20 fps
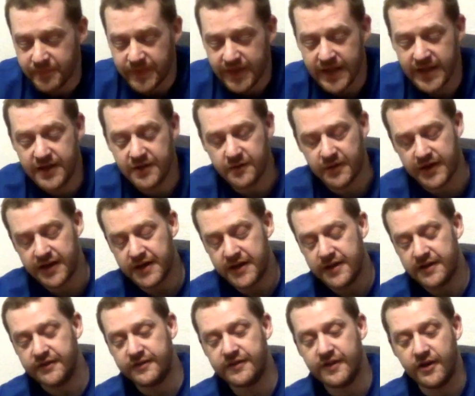Anyway,
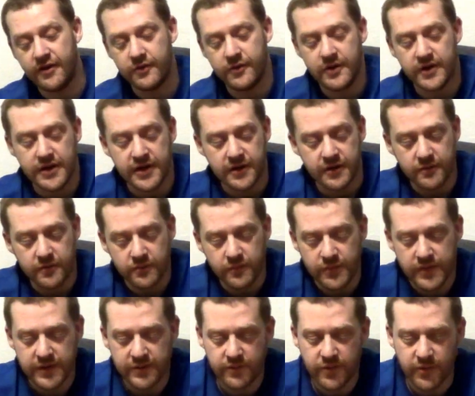so
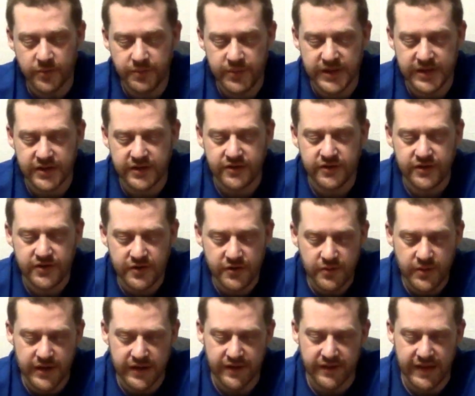we will be
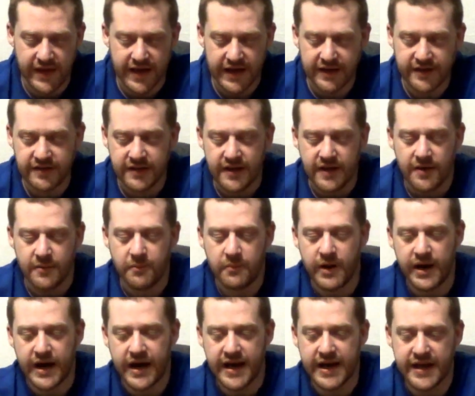doing that
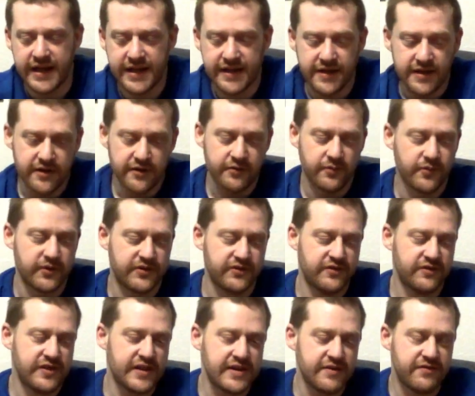by
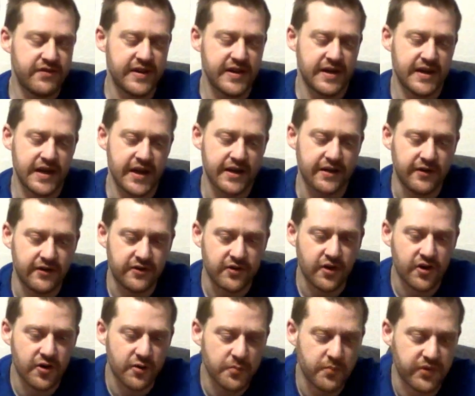receiving and
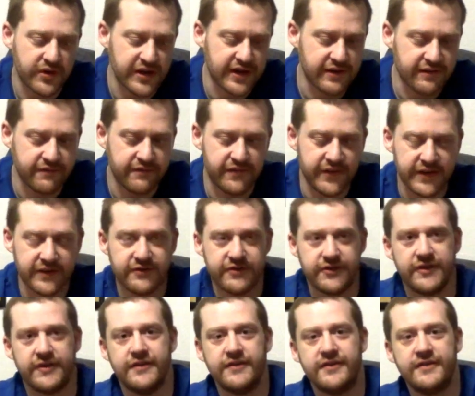interpreting
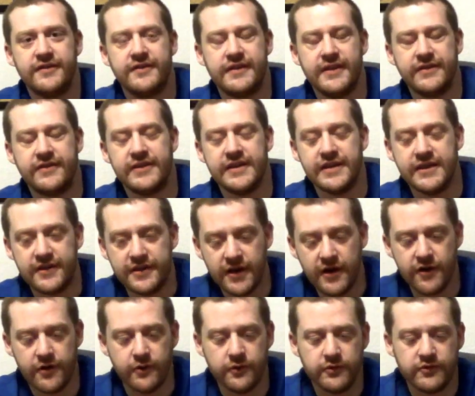visions that the
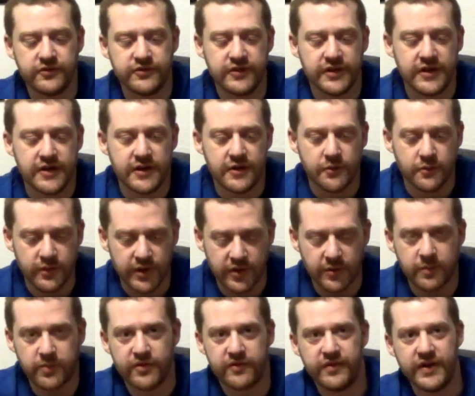ghost will
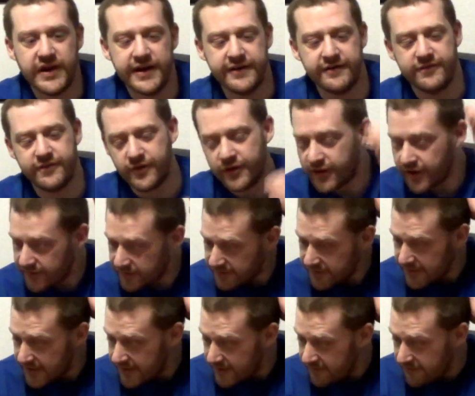provide for us.
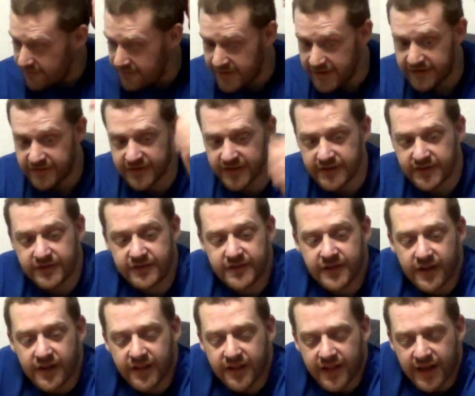Visions
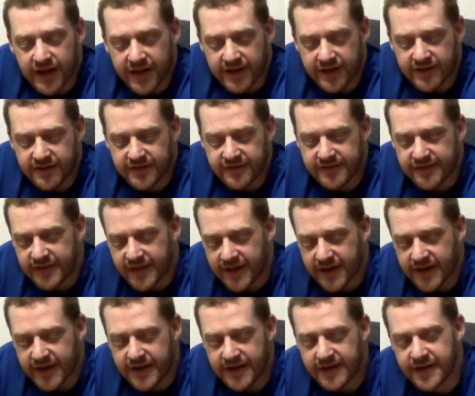like,
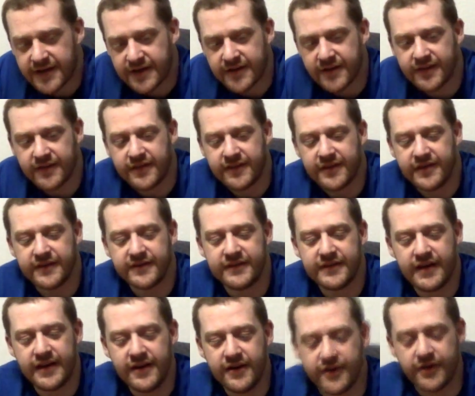say, this
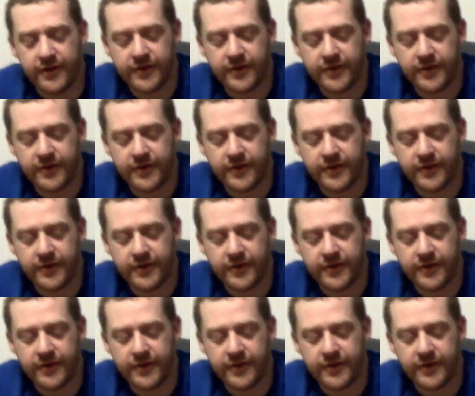here.